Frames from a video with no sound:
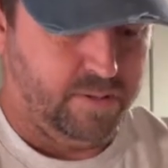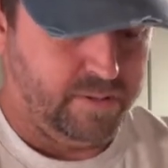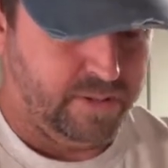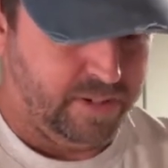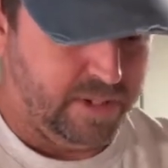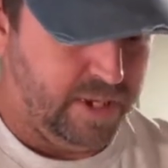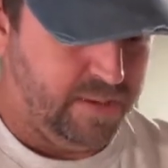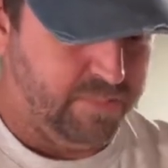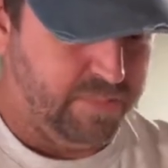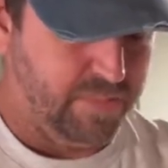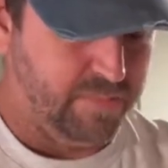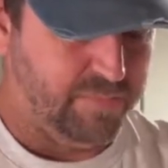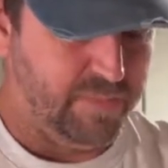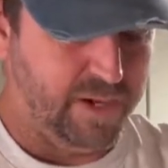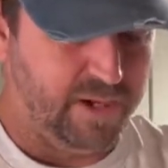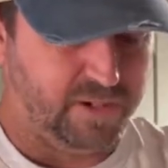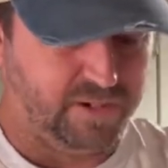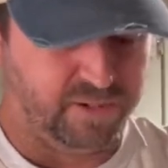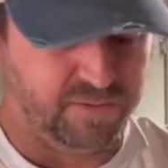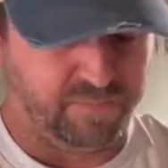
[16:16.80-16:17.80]
Keep them
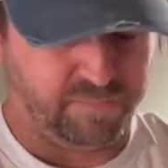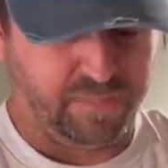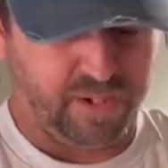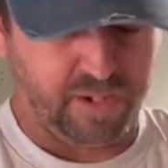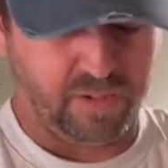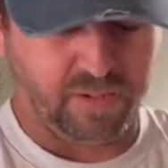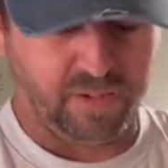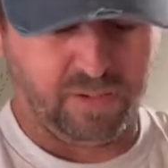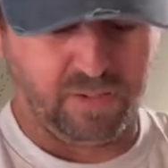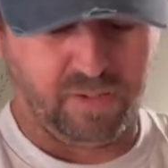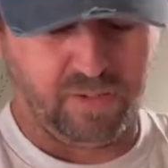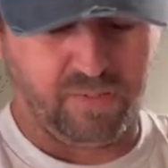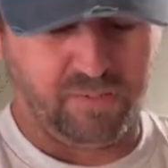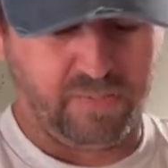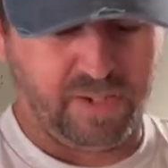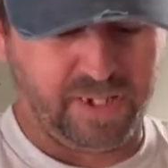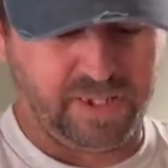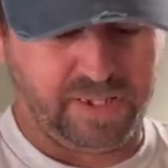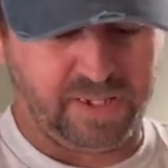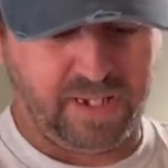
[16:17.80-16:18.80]
bones poking through and
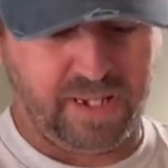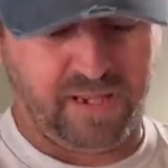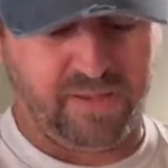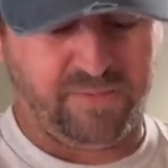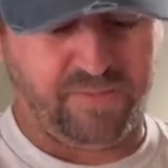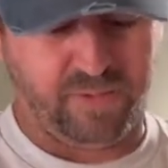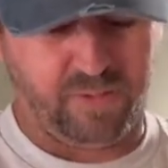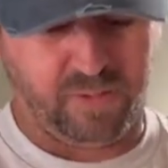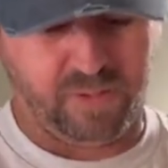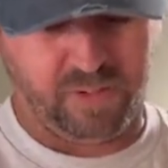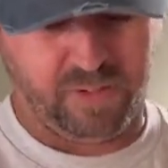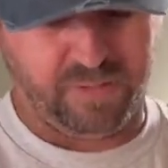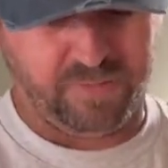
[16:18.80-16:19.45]
busting that foil.